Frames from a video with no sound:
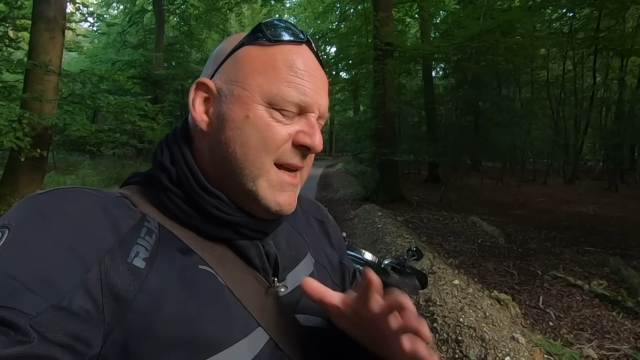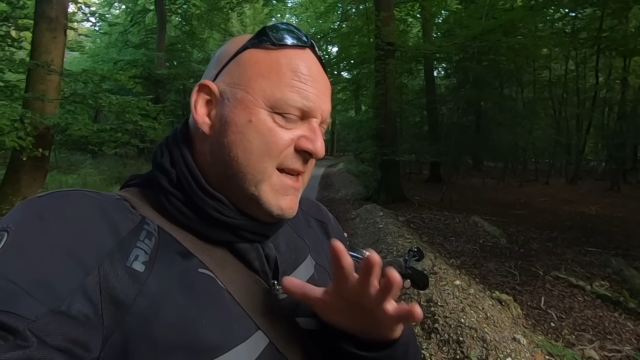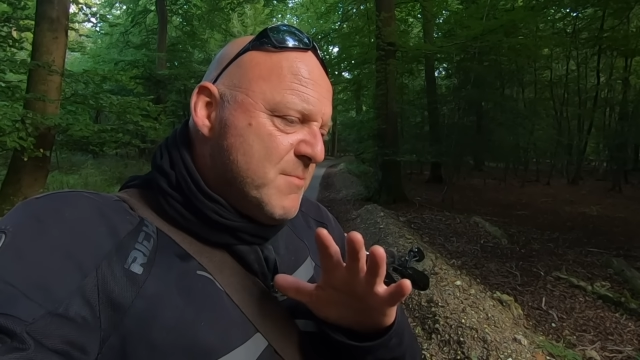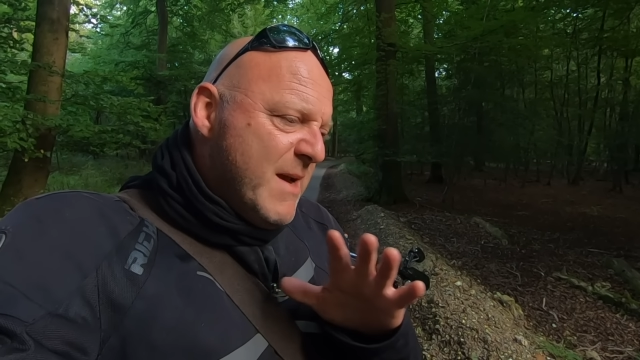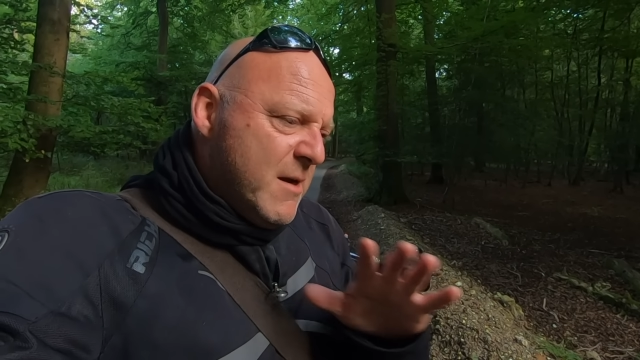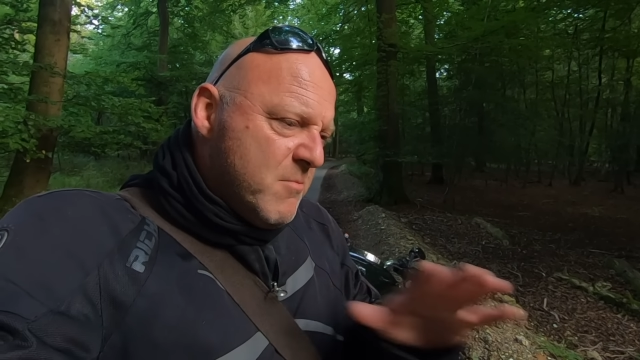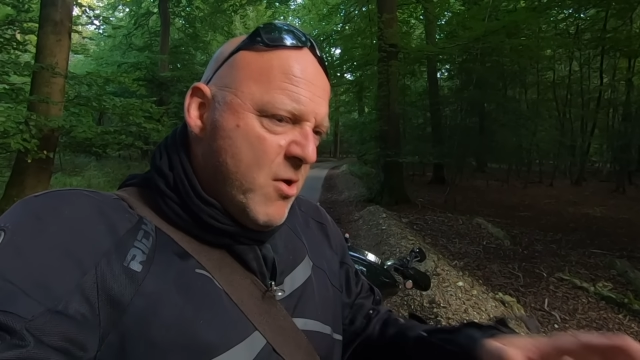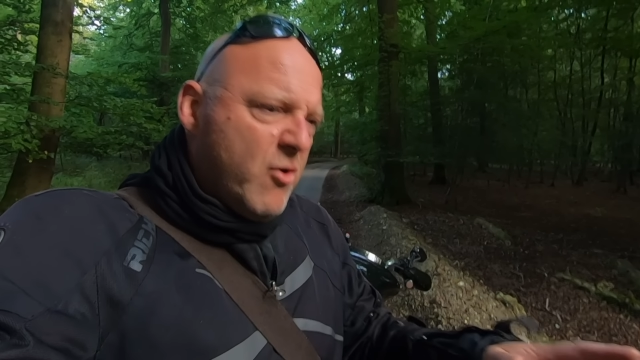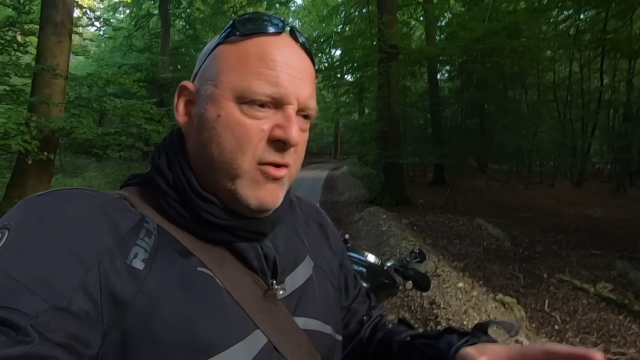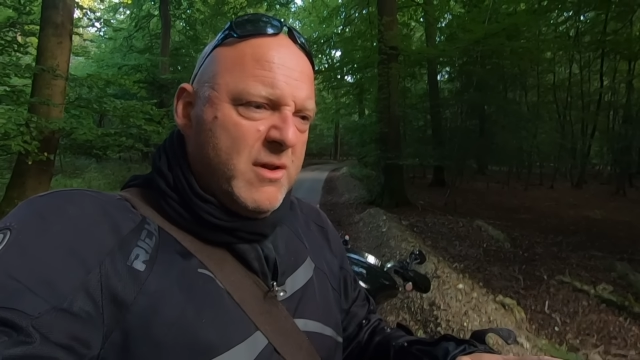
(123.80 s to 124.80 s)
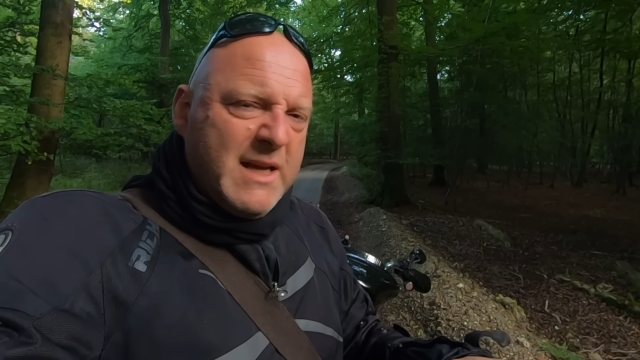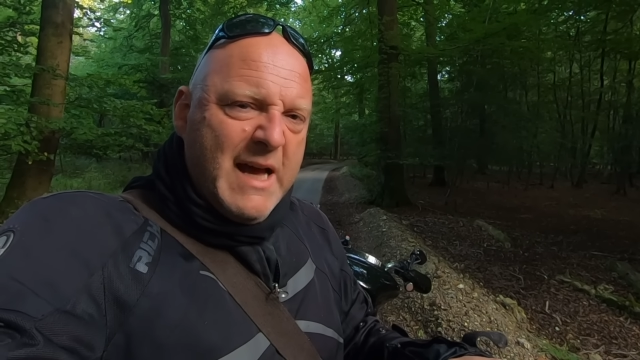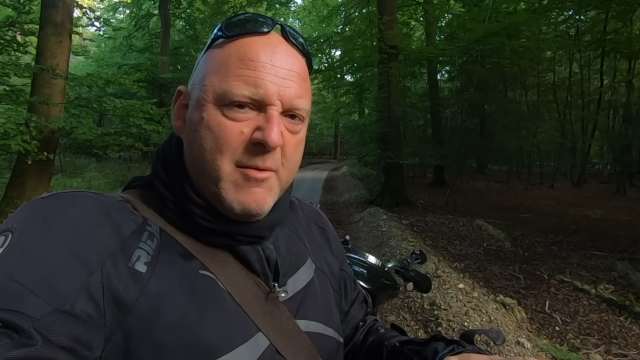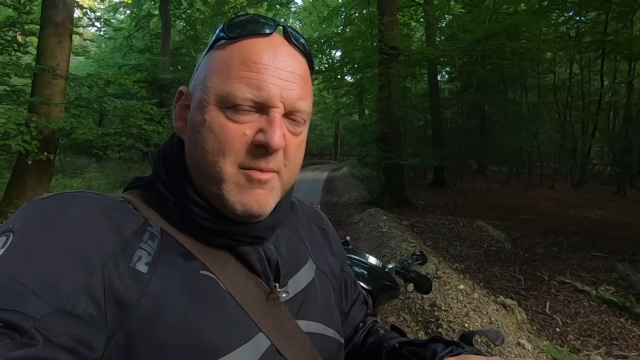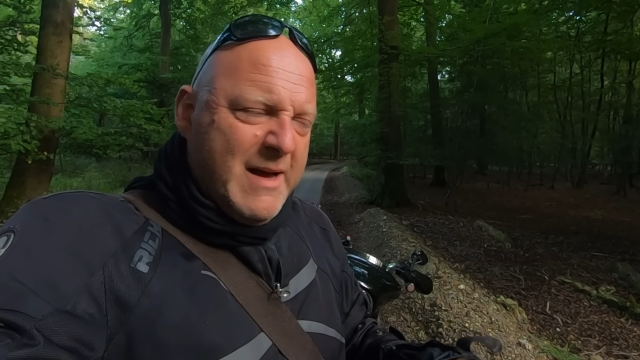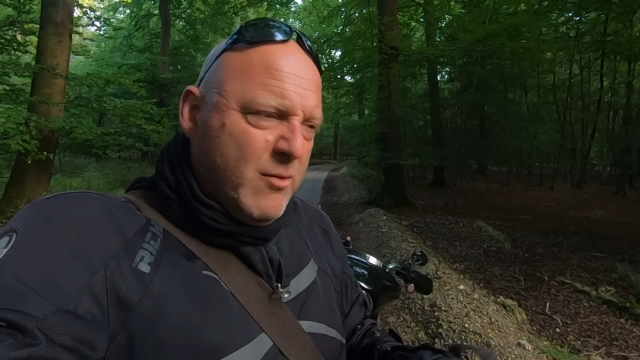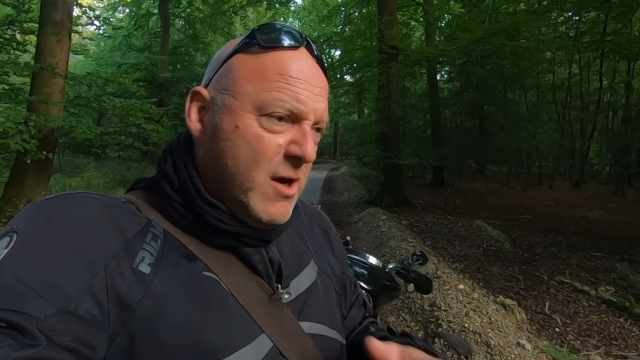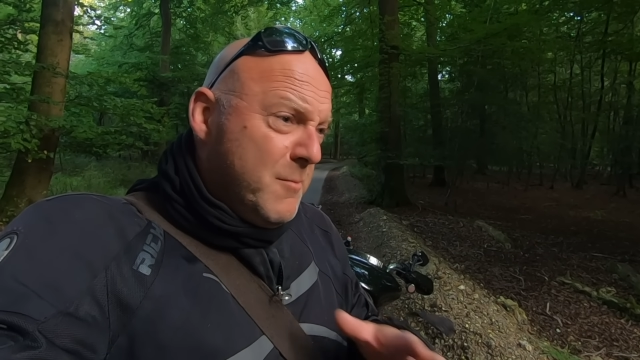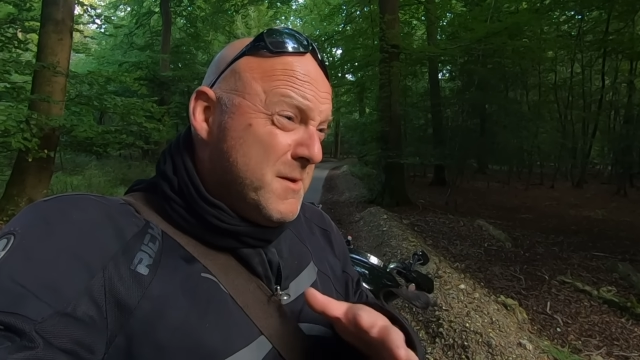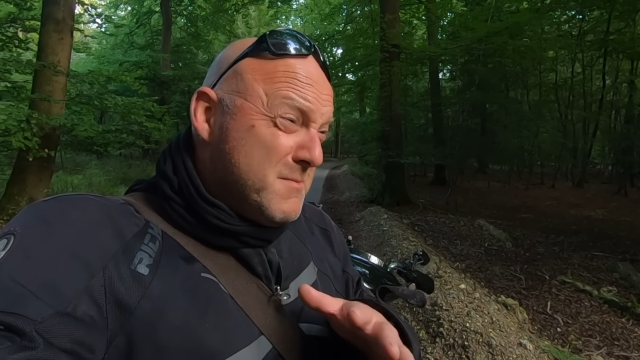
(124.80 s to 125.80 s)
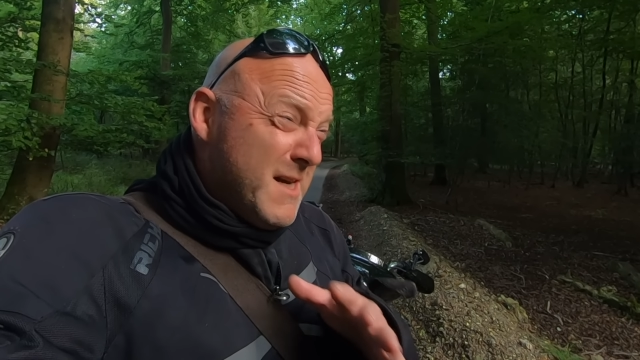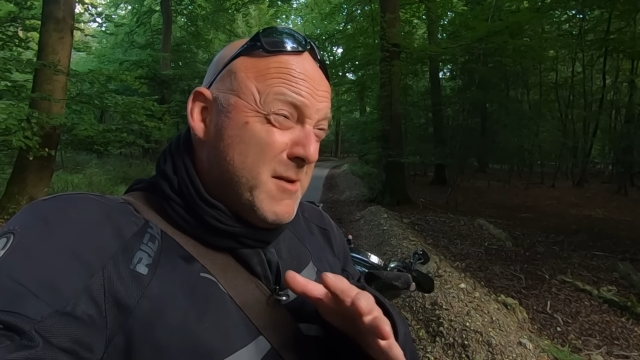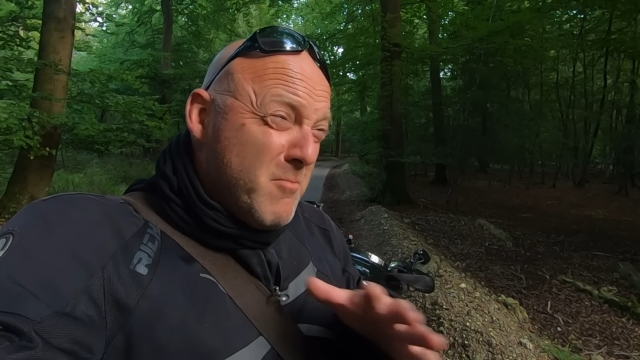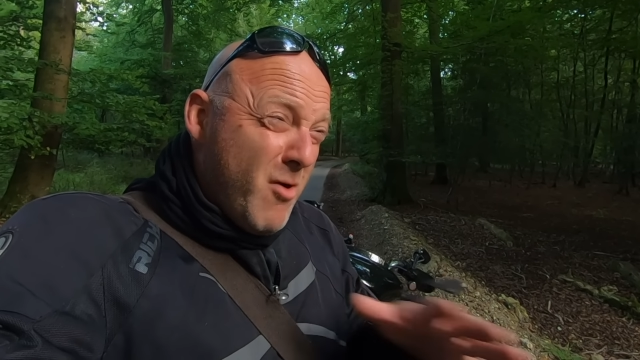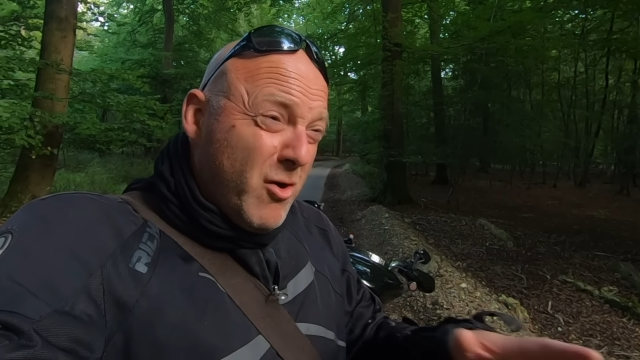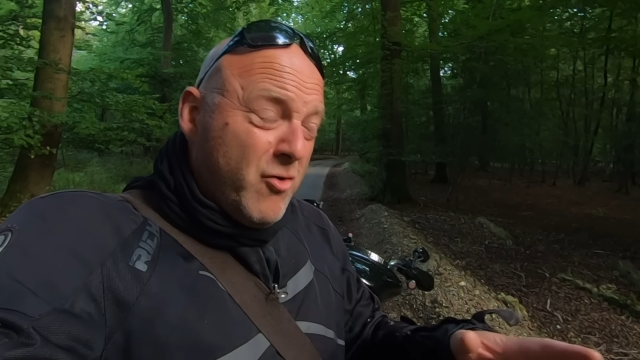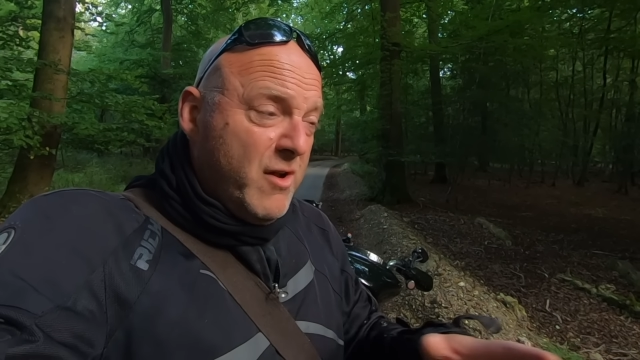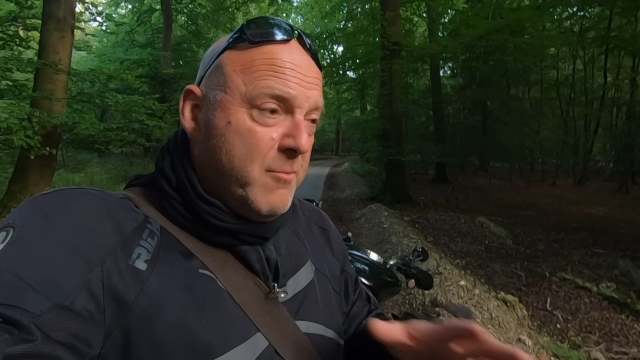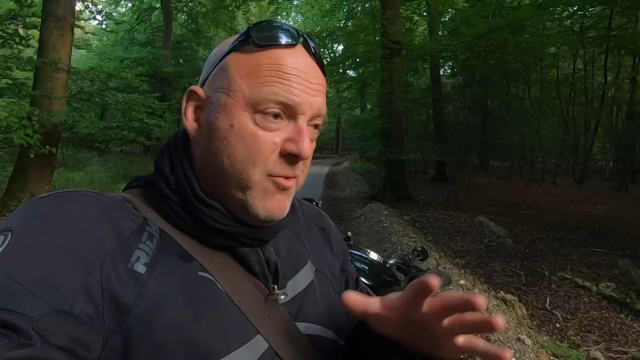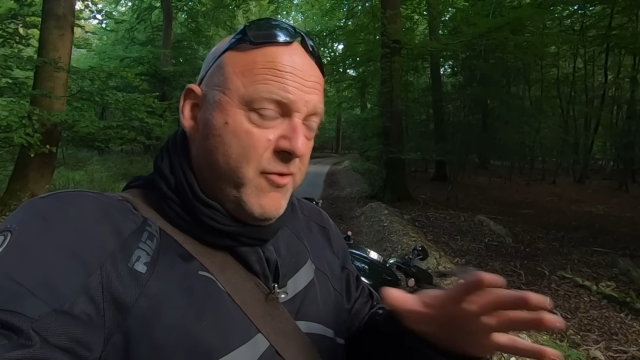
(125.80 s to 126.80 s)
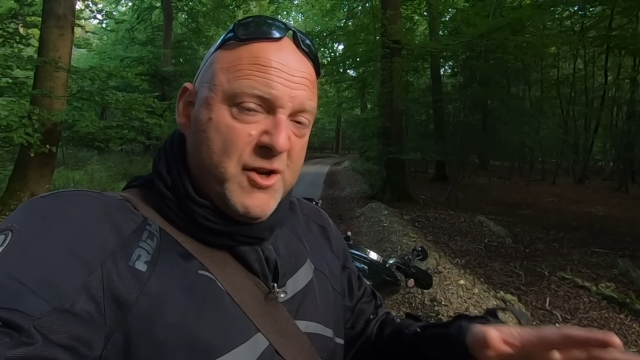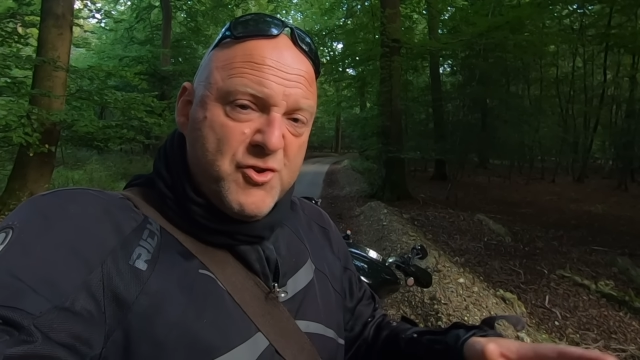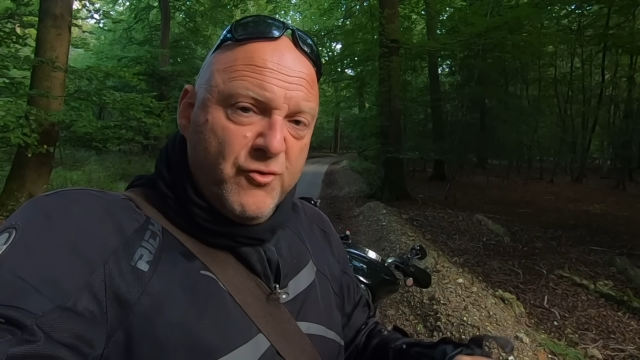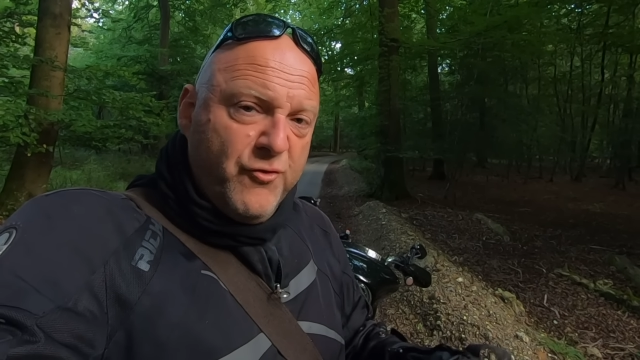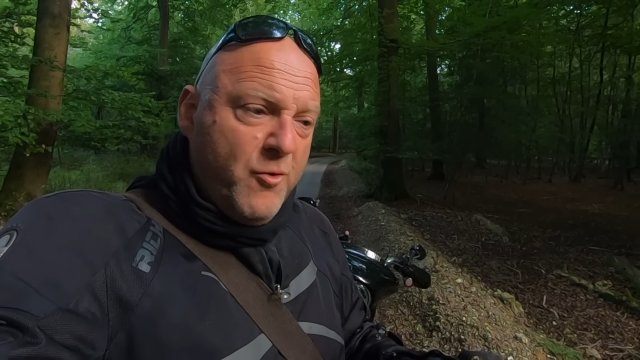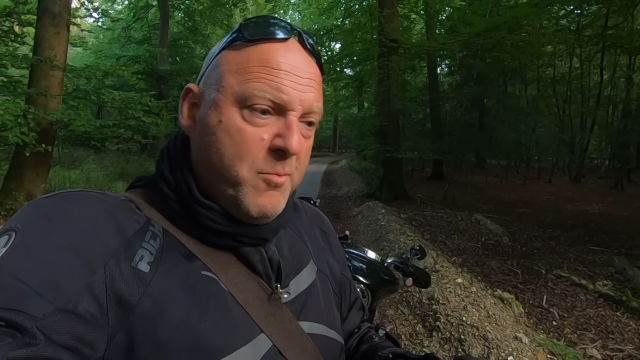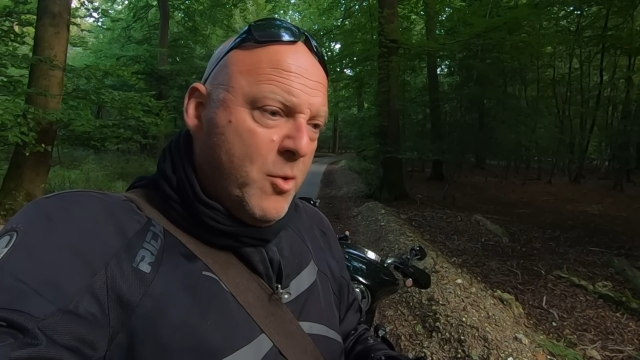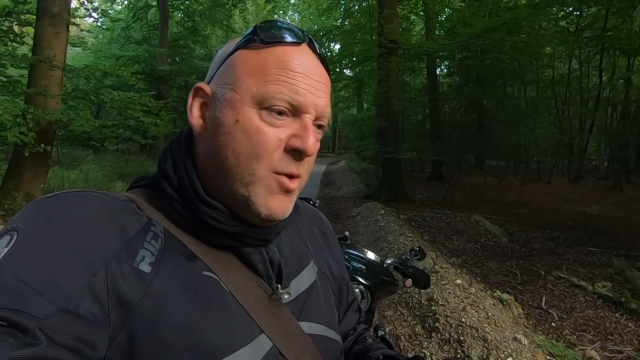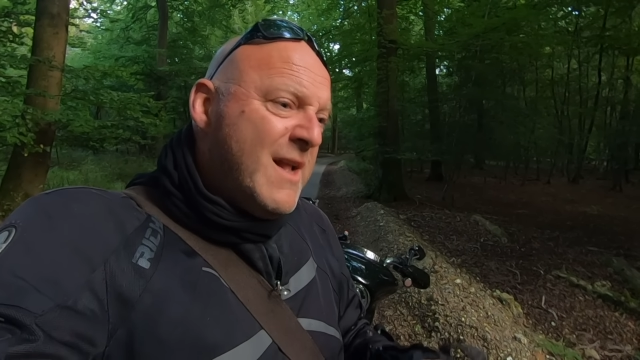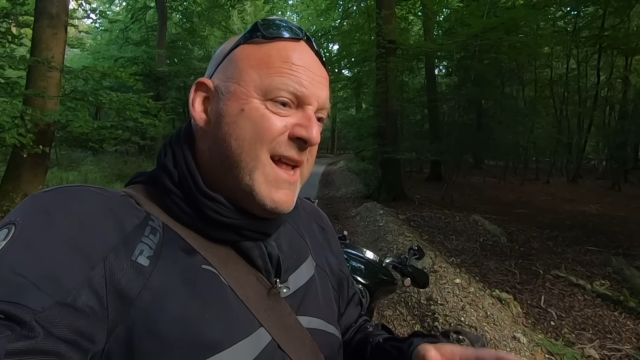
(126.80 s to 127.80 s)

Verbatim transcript: It's made a mockery of the Carabao Cup, it's made a mockery of professional football,